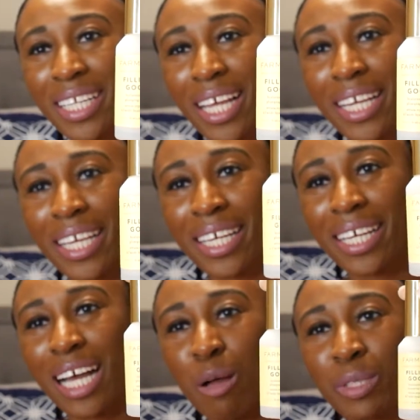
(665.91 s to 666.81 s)
Like,
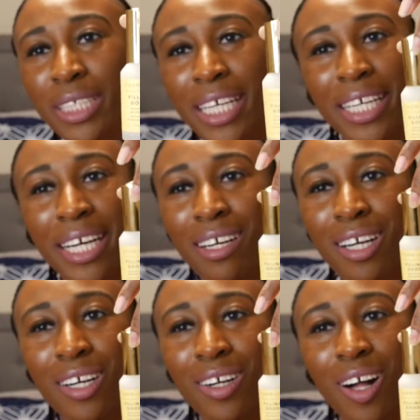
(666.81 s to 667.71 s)
I'm a skincare
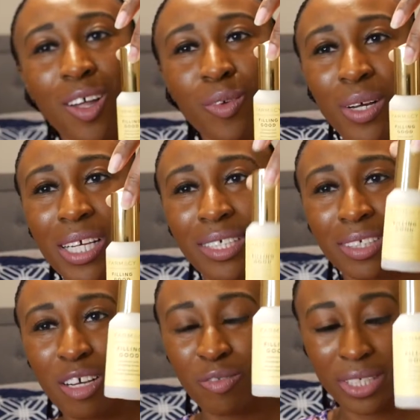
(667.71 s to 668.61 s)
girl all the way, so
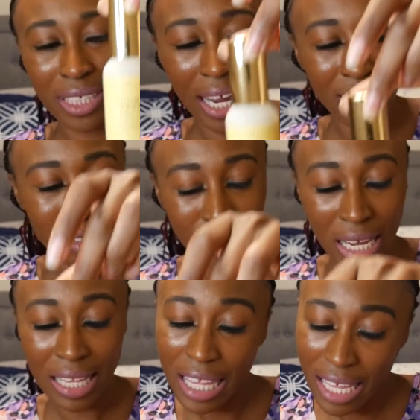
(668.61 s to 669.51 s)
definitely excited to
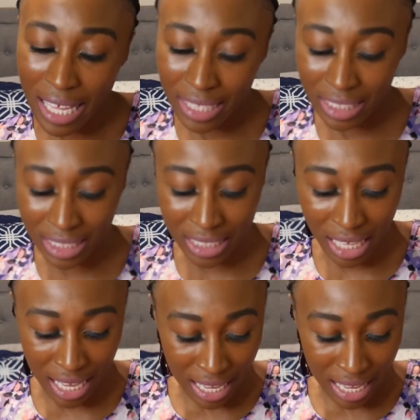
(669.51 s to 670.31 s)
try this.